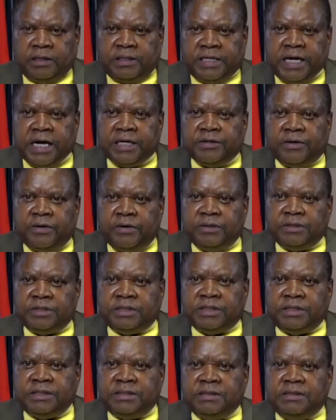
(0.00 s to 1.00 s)

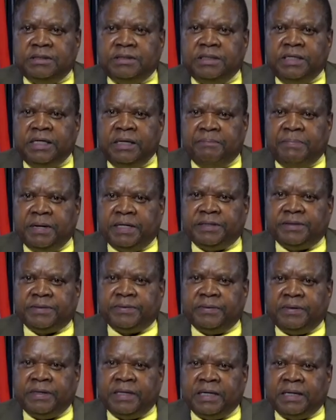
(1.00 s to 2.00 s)
Technology in
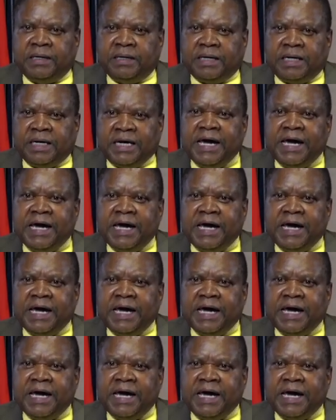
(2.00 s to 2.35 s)
particular